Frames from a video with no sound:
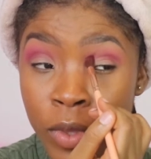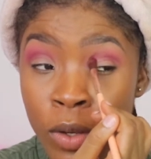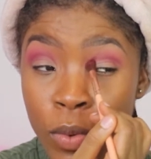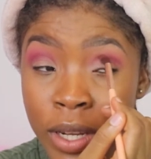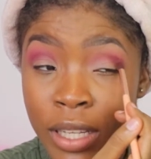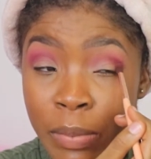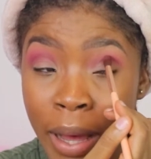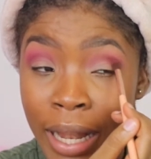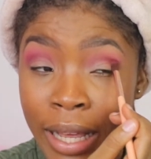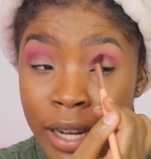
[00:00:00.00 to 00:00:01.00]
with this
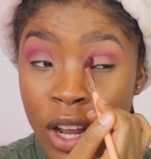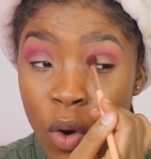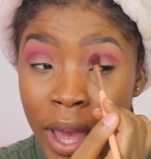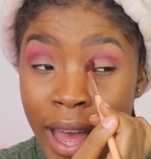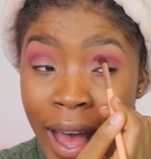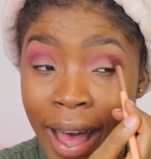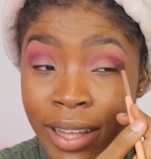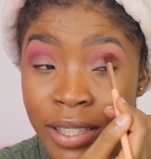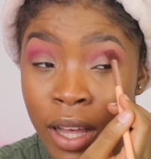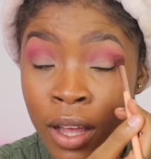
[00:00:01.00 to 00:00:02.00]
palette now, it
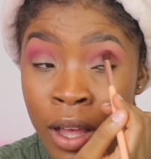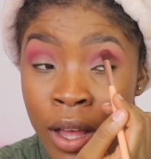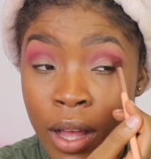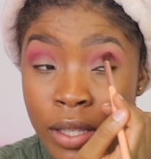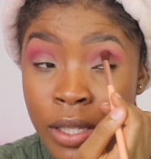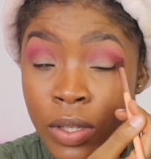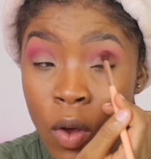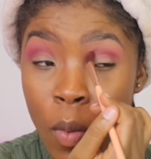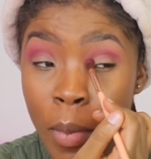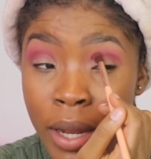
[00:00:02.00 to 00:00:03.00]
has
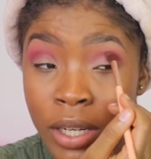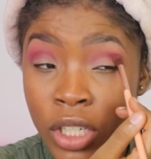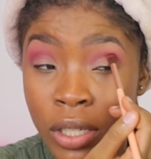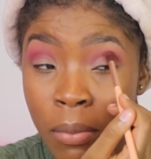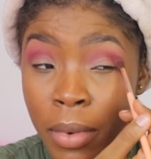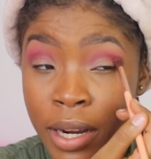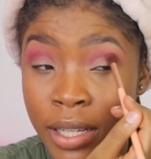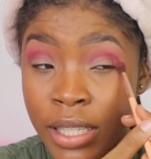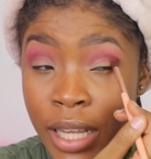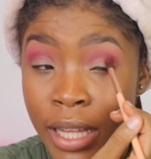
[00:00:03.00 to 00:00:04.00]
so many
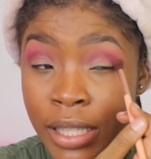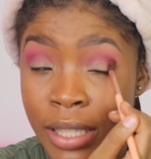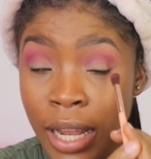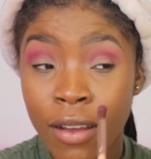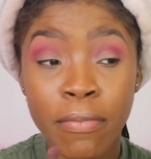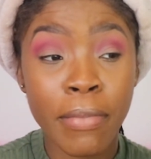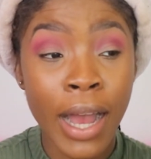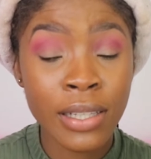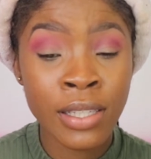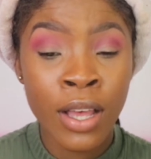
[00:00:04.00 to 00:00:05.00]
shimmers instead of
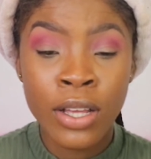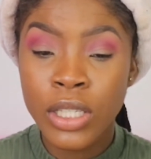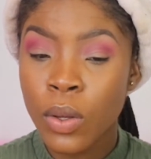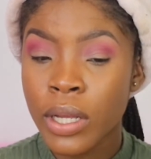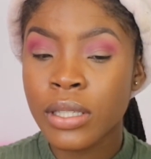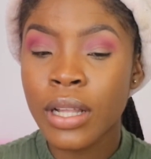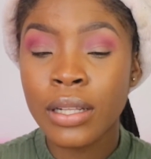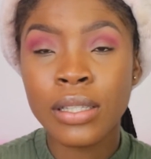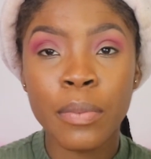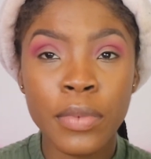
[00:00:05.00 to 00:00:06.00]
mattes, so it's
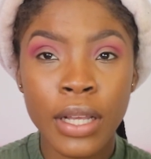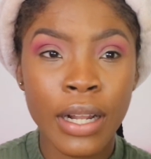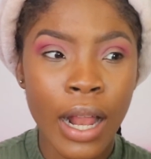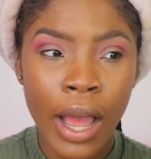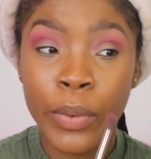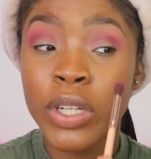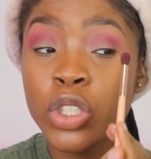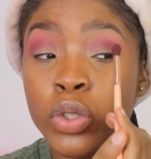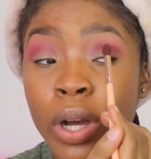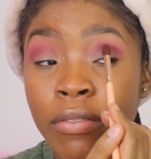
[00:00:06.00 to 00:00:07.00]
not something that I would
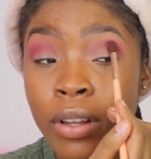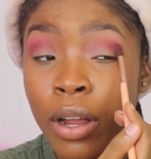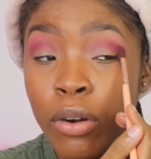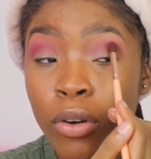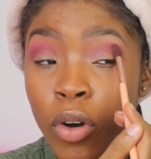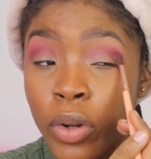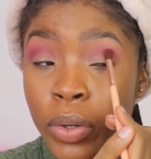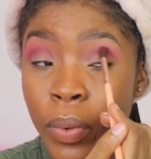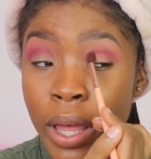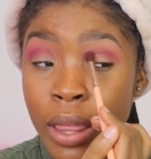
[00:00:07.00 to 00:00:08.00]
travel around
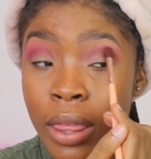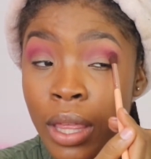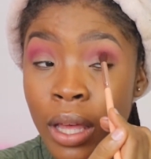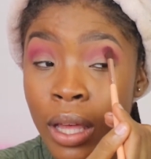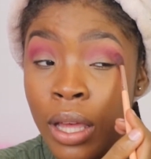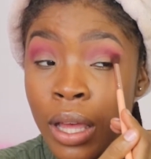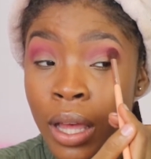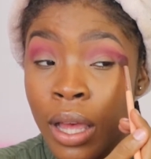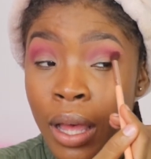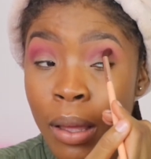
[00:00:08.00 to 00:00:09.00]
with.
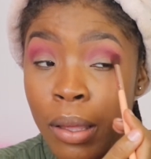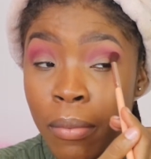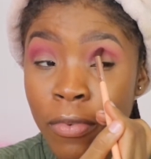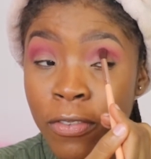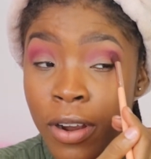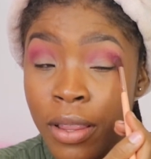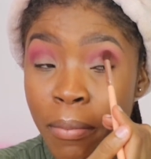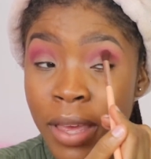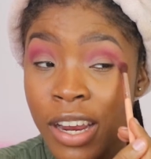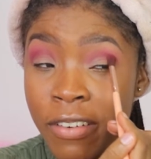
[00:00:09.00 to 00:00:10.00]
For
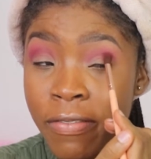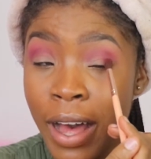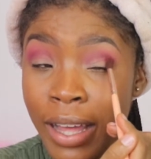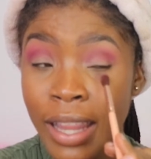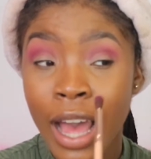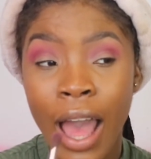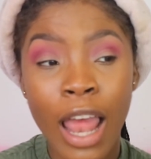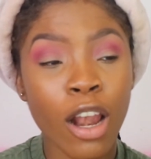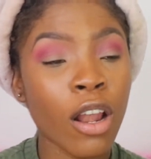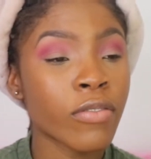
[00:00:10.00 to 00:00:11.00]
the mere fact that
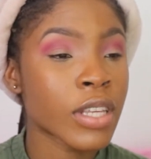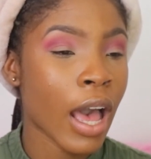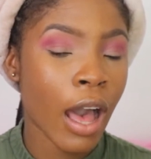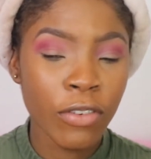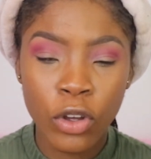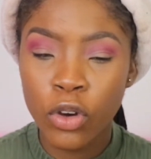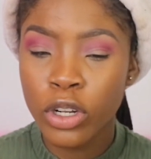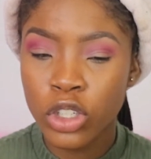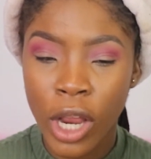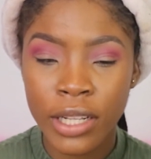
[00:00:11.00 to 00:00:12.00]
I love to have
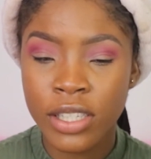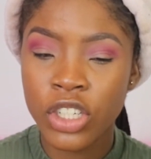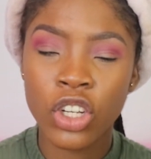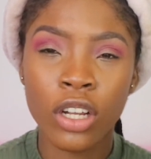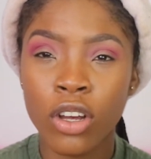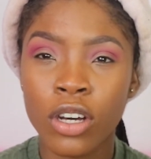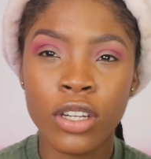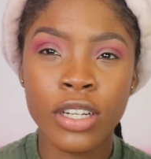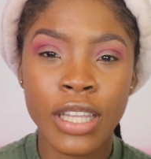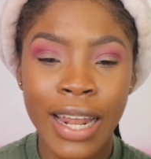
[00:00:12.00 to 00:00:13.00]
good transition
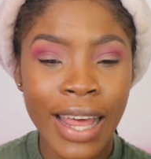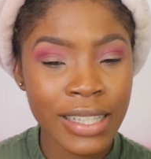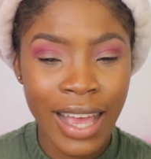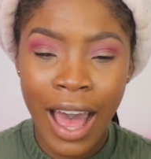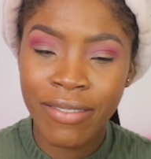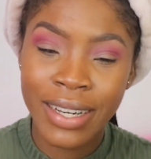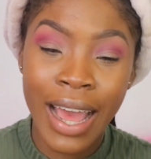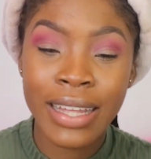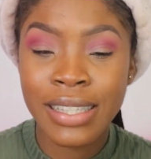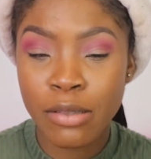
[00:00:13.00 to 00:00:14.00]
colors. I like to have
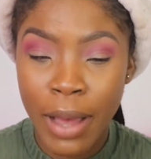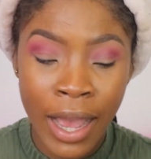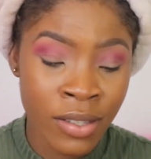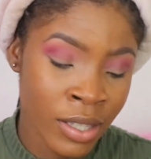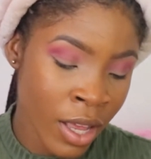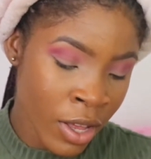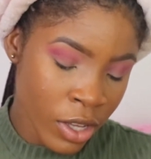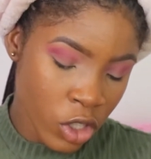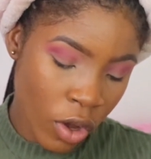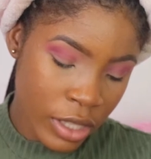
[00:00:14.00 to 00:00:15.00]
nice mattes.
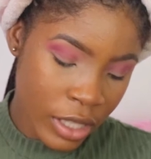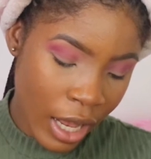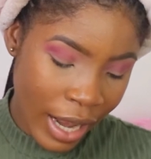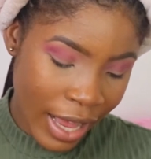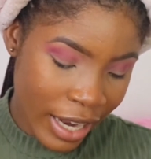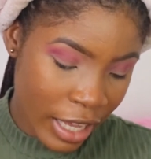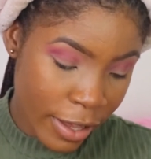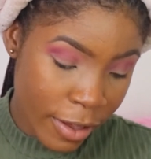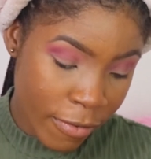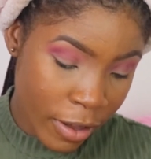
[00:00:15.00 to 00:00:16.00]
So it's not like an
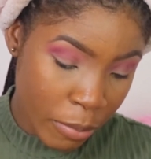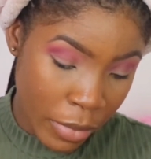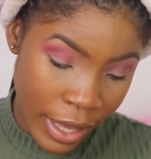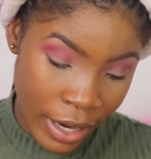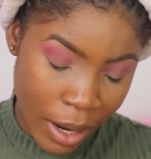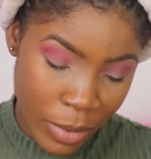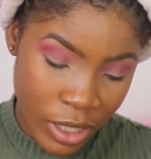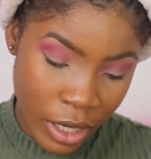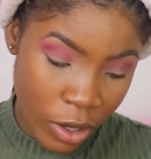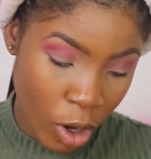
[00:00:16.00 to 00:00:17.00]
even blend. Let me
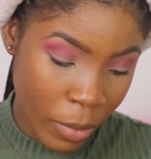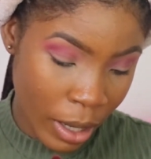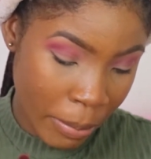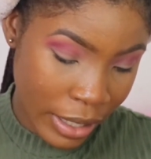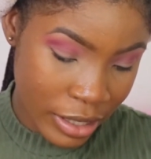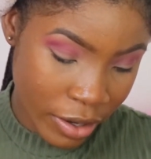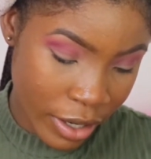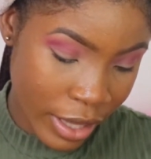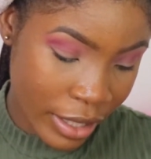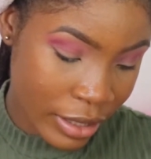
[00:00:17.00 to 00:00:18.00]
tell you how many mattes are
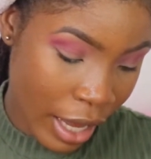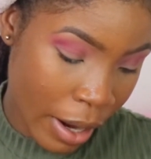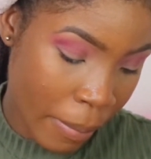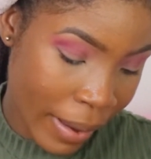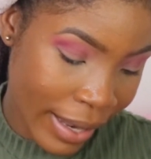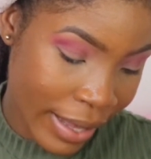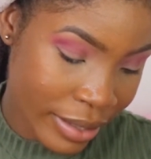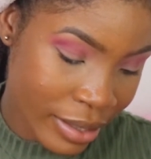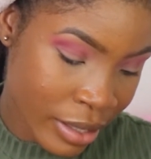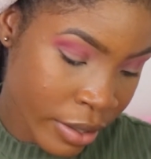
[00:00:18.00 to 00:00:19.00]
in the entire
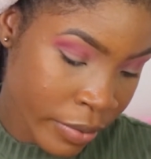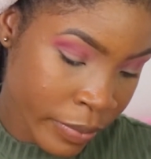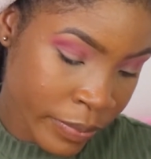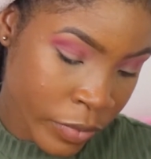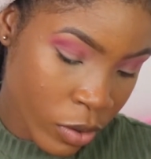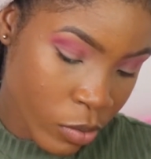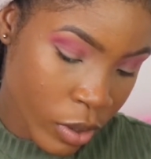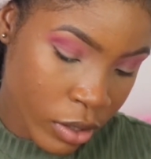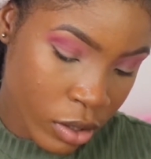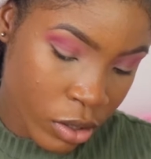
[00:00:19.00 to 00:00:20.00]
palette.
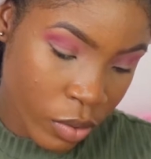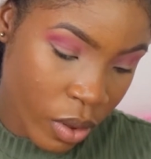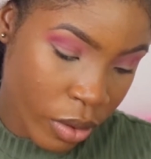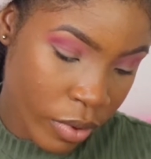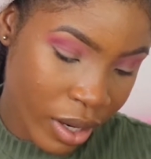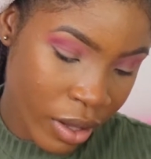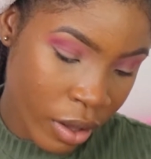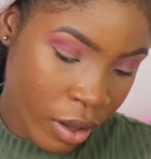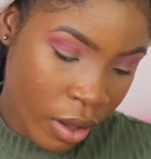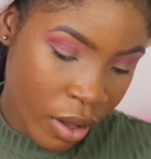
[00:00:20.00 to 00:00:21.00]
1, 2, 3.
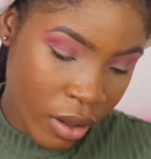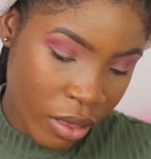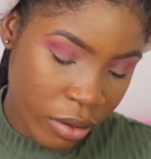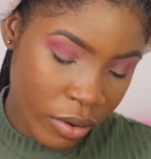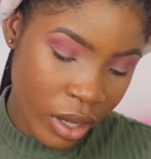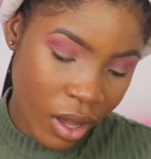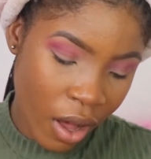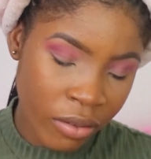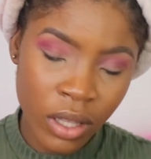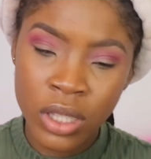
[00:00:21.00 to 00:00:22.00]
3
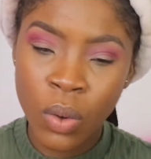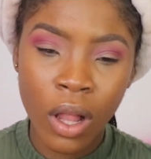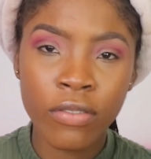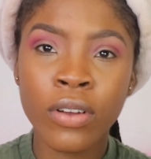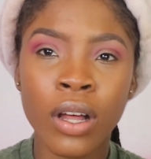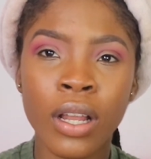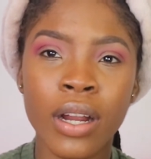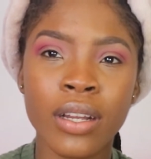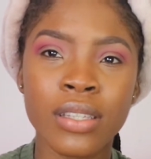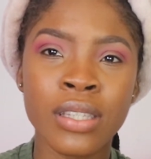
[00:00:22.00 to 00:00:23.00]
of the 12
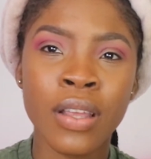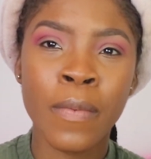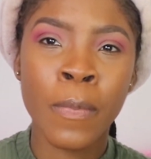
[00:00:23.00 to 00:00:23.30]
colors.